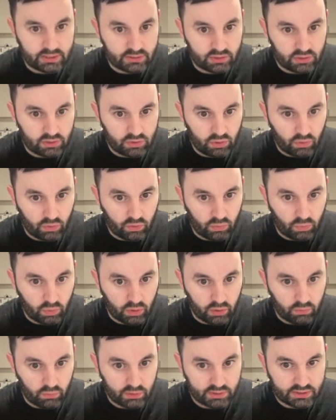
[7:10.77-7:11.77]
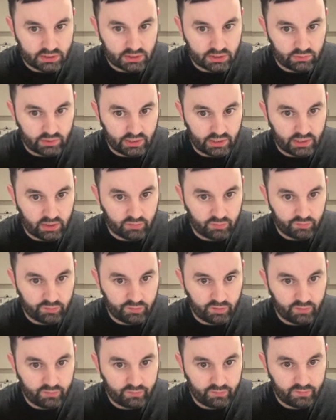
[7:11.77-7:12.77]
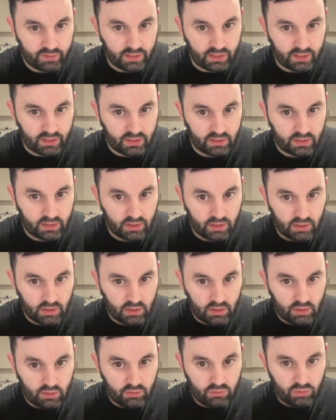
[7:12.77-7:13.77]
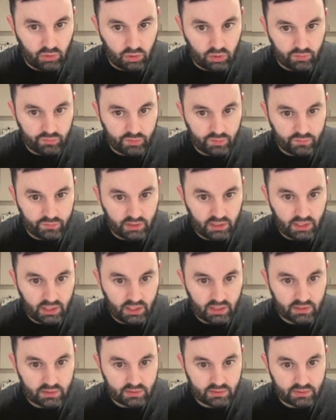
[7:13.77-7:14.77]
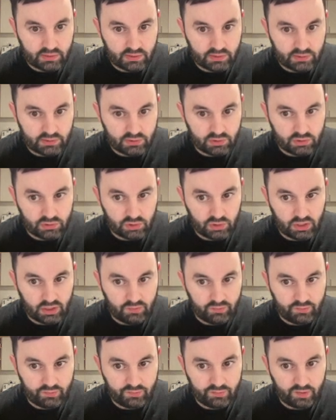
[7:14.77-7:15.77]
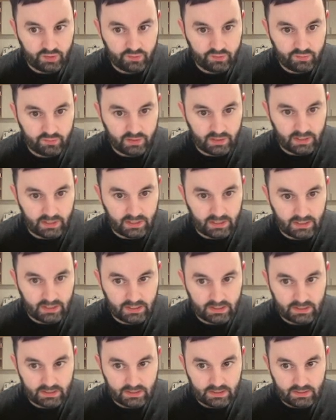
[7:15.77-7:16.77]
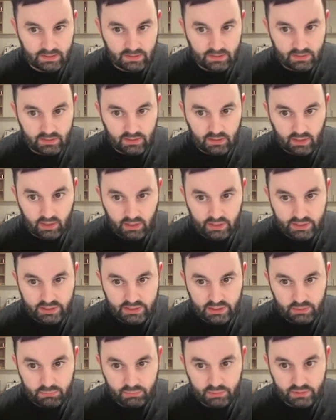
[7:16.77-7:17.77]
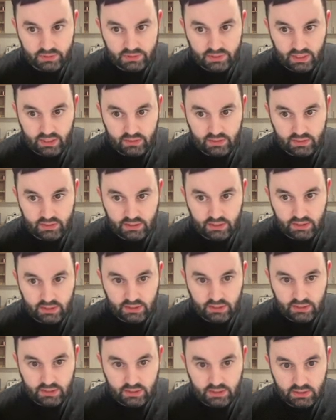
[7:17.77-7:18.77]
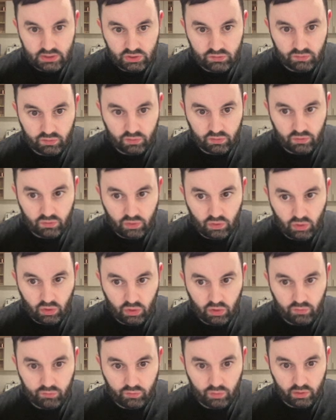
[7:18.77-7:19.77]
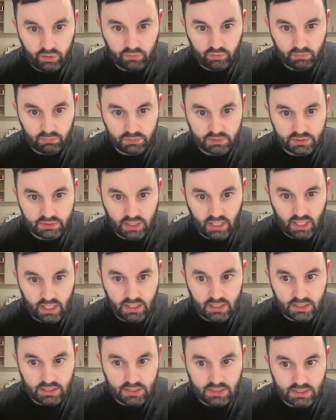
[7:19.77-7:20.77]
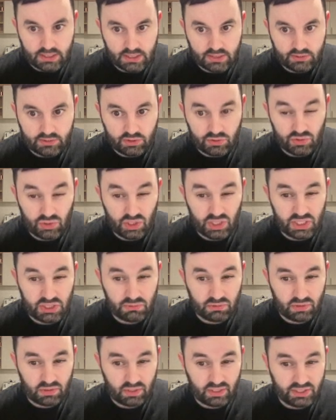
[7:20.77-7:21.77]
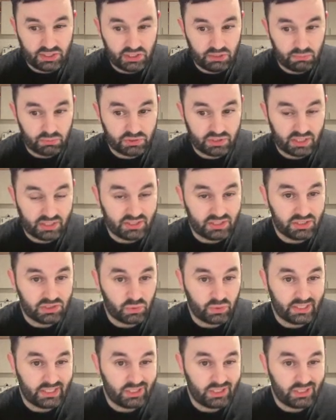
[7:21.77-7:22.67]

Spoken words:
is another one. What's his rating here? 50. Tuller 58. Suzuki 50. Clean sheet percentage for Tuller 43%. Suzuki's clean sheet percentage is only